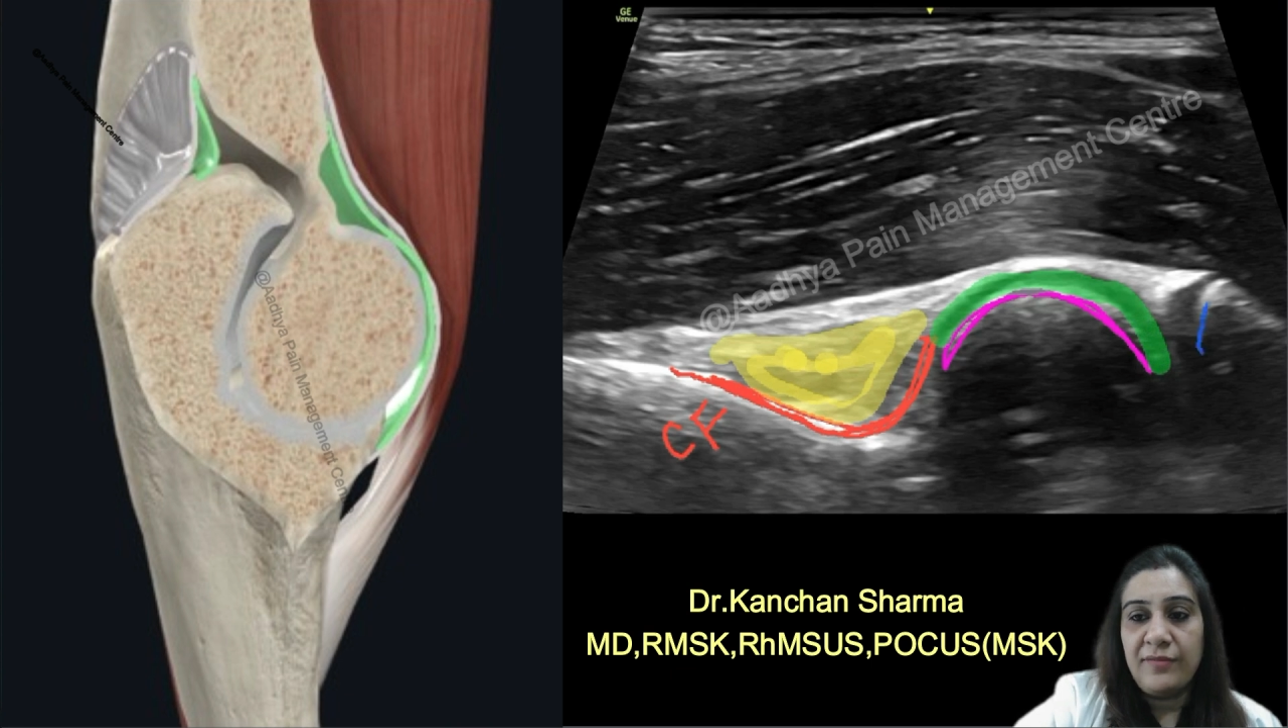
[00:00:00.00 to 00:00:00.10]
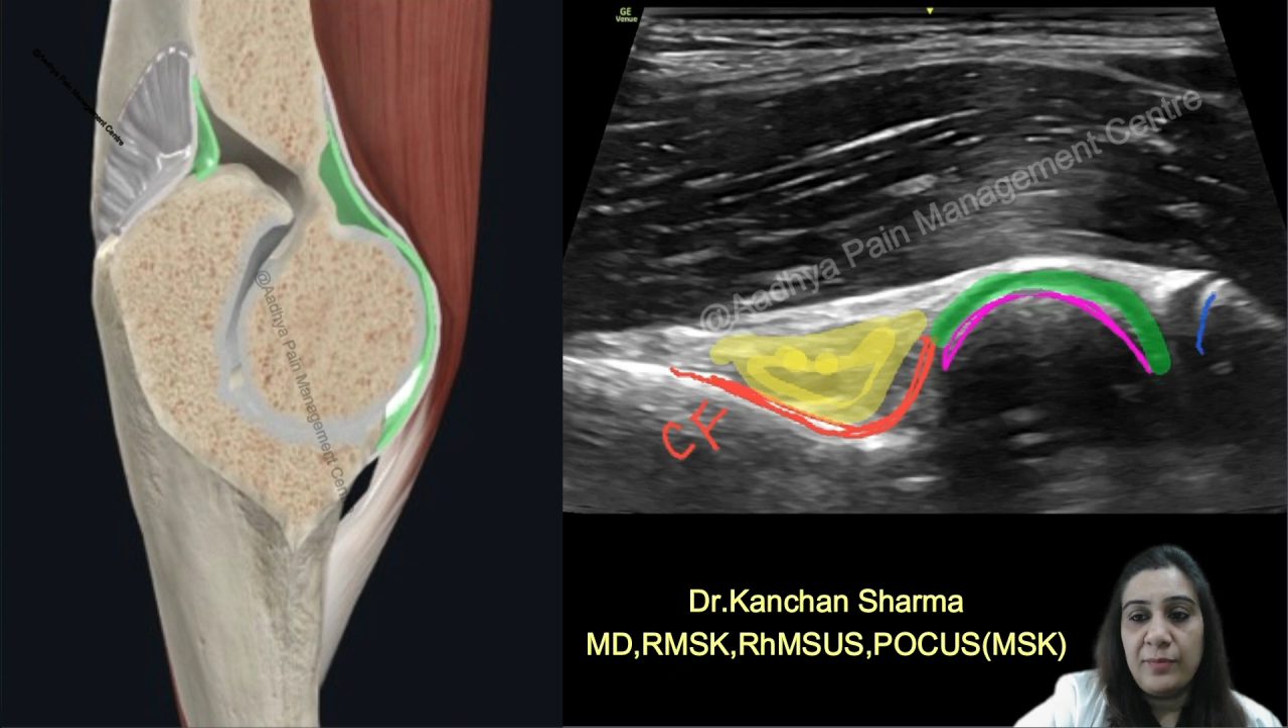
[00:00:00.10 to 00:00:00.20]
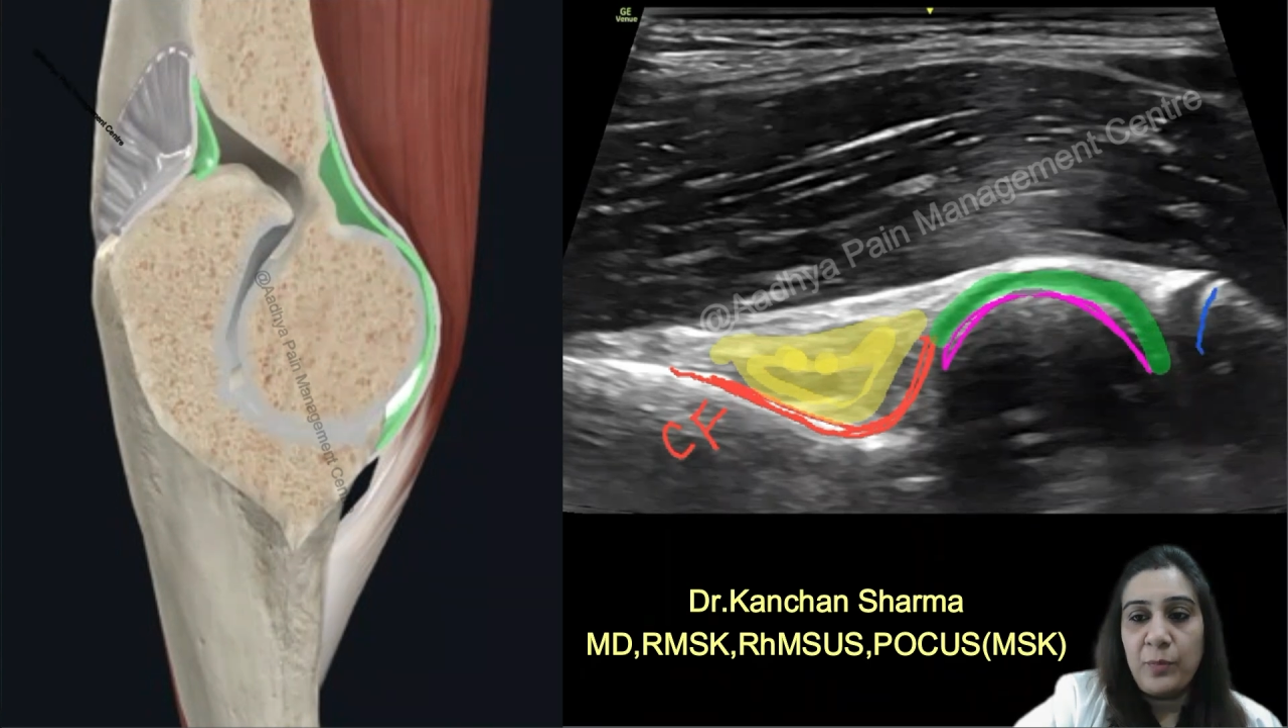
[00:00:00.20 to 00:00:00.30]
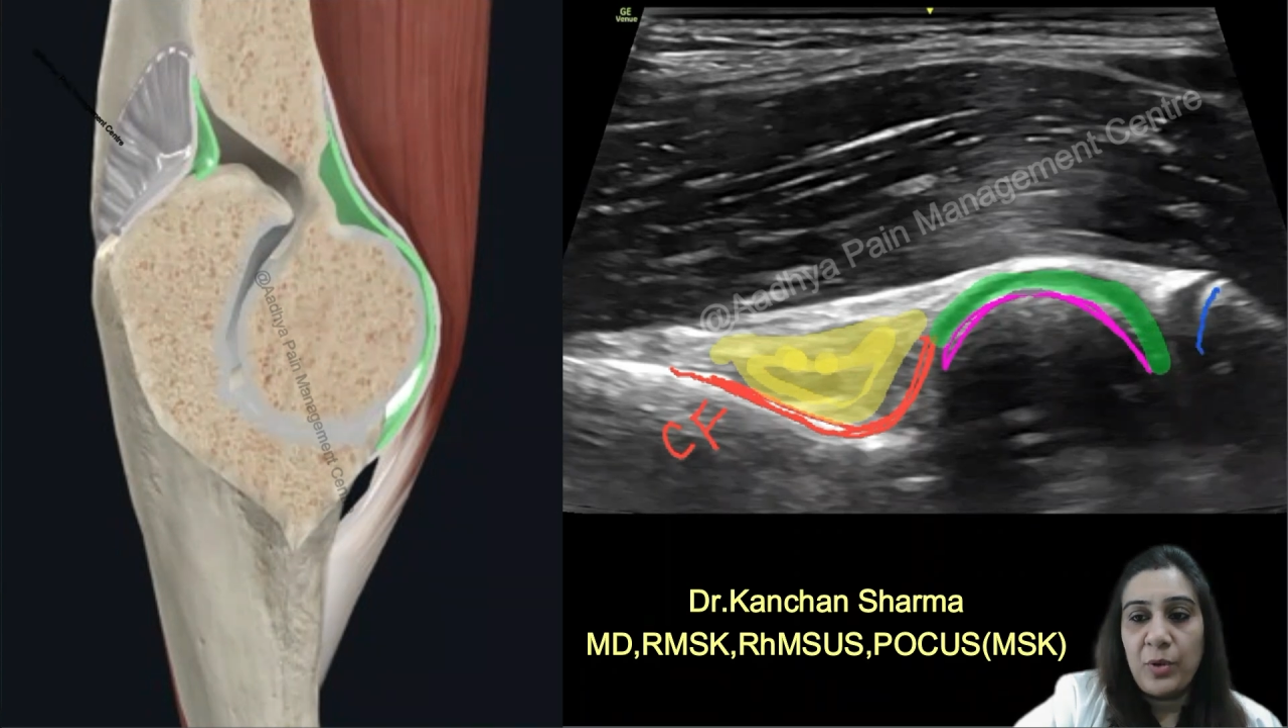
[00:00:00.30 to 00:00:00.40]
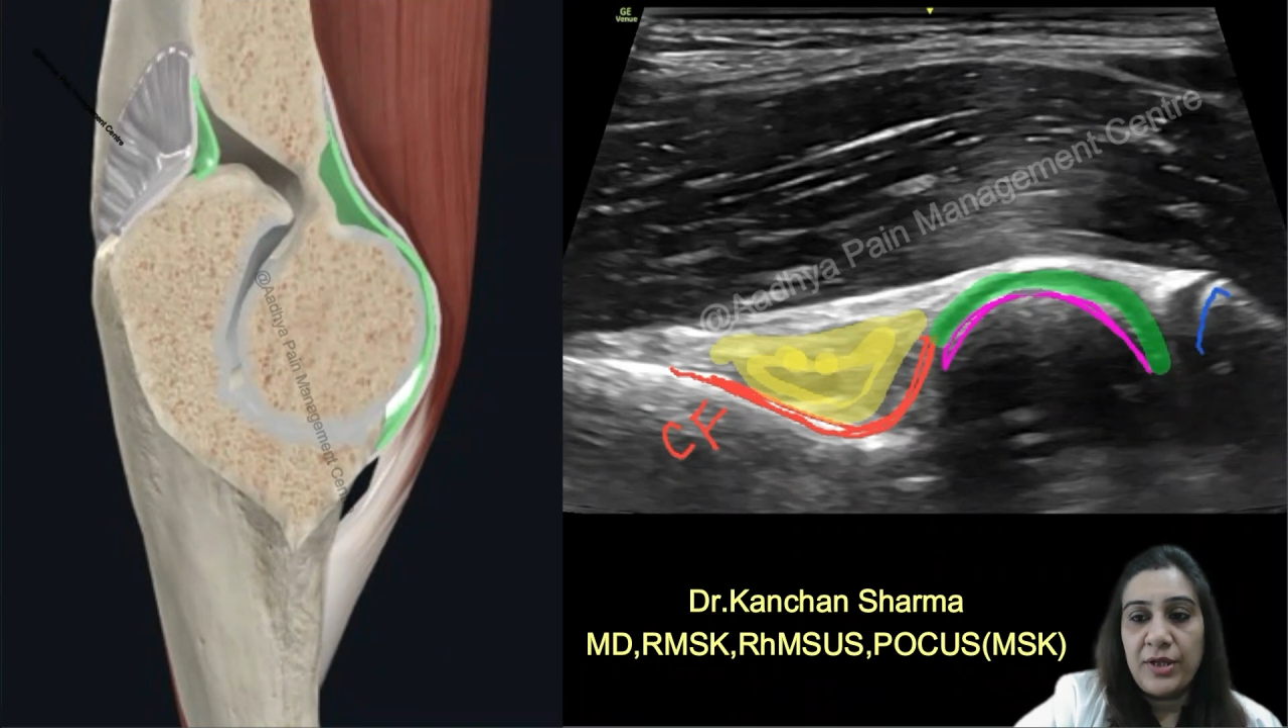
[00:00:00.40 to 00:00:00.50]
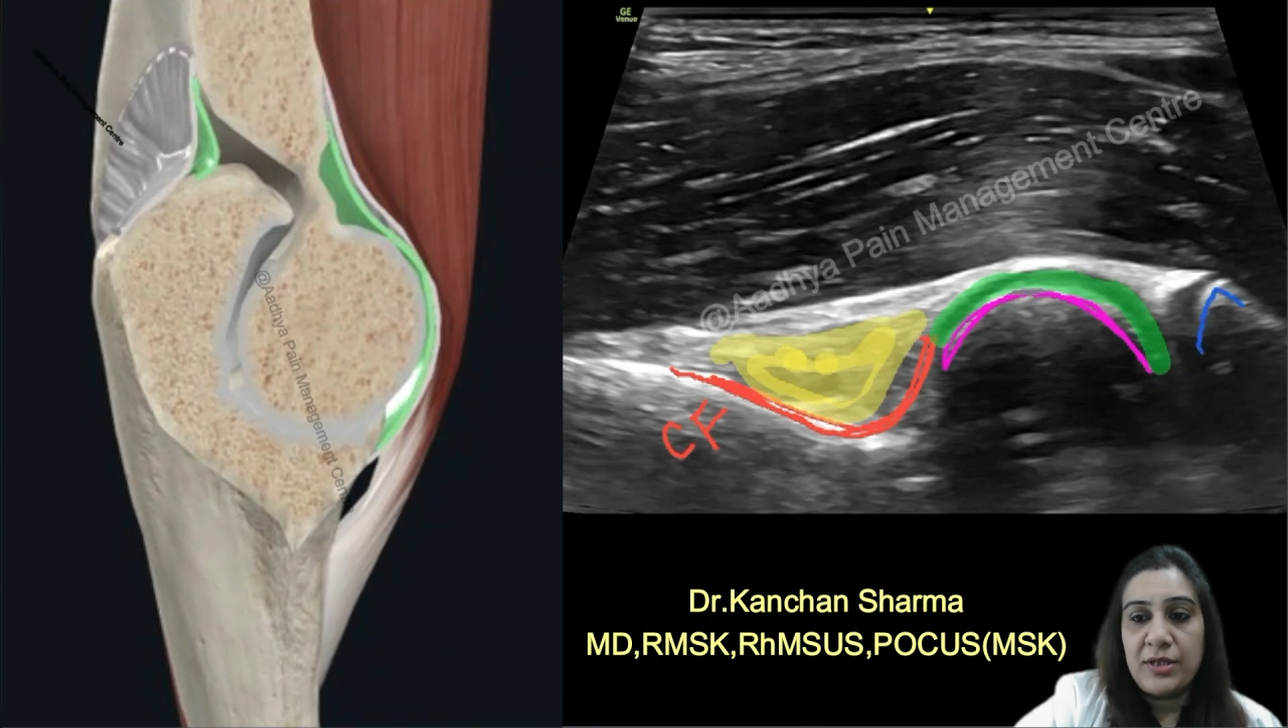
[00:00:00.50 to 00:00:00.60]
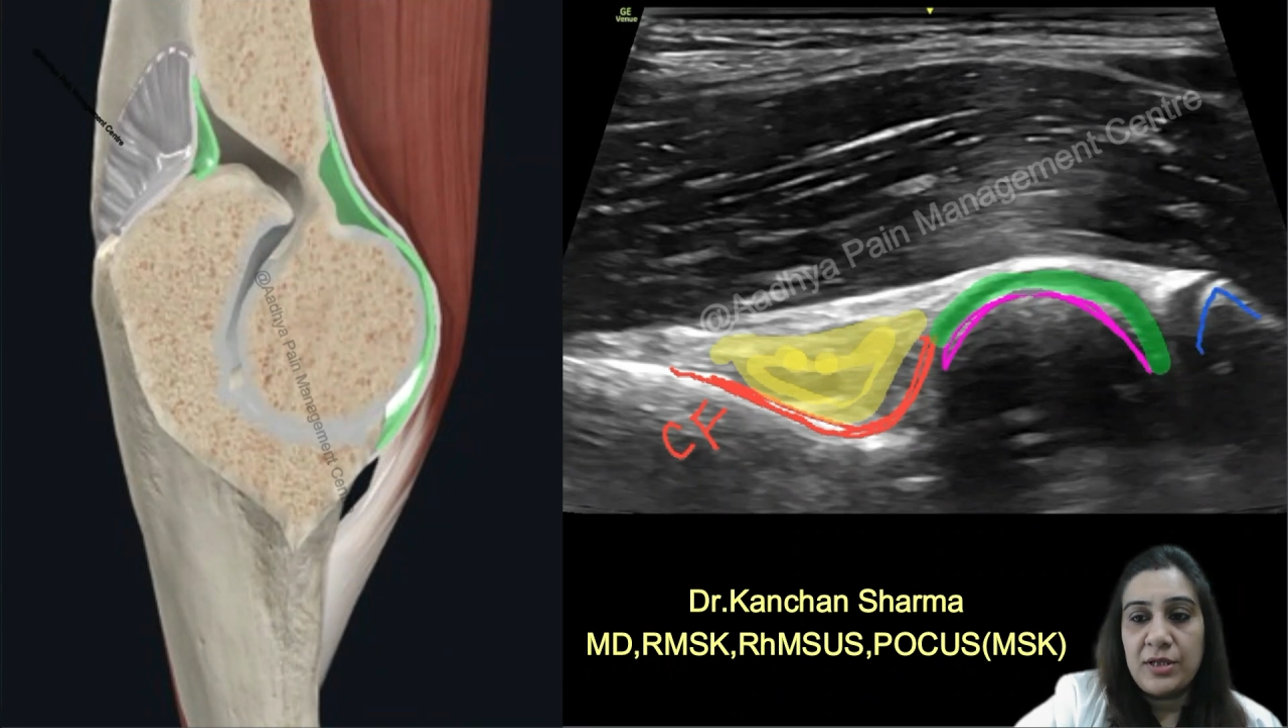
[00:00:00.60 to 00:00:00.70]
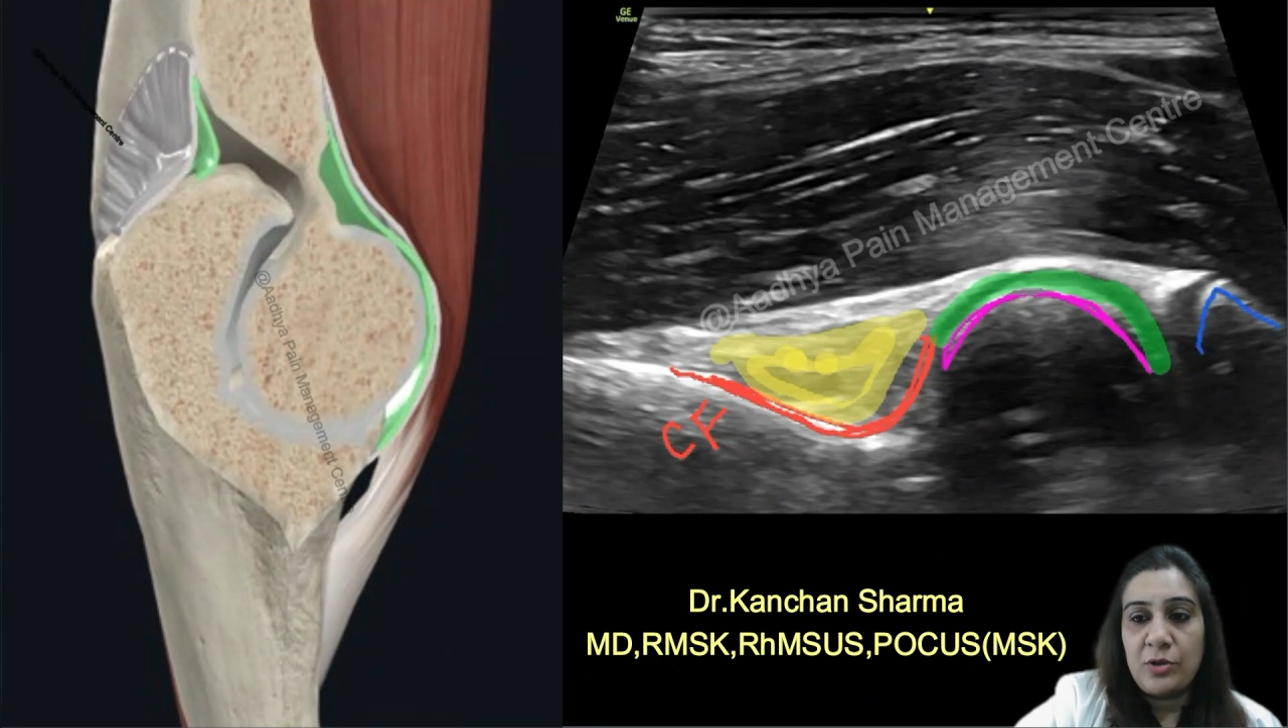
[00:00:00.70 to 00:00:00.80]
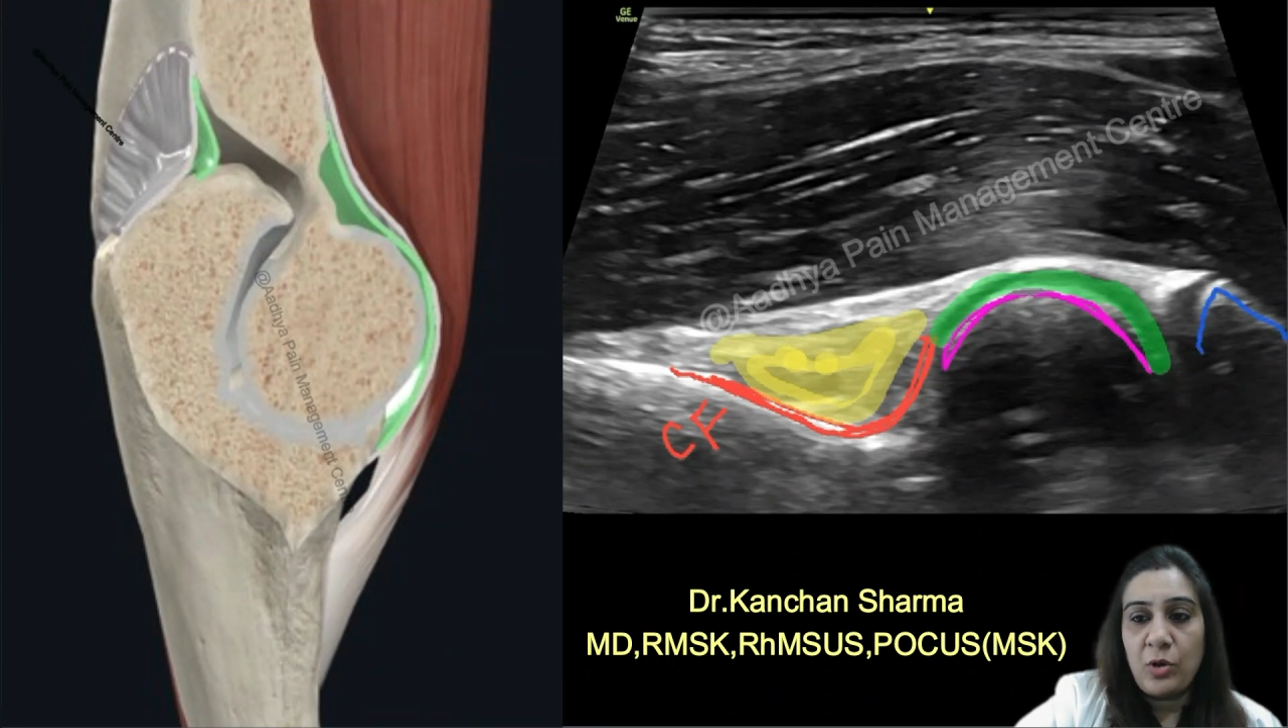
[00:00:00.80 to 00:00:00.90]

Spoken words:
the pointed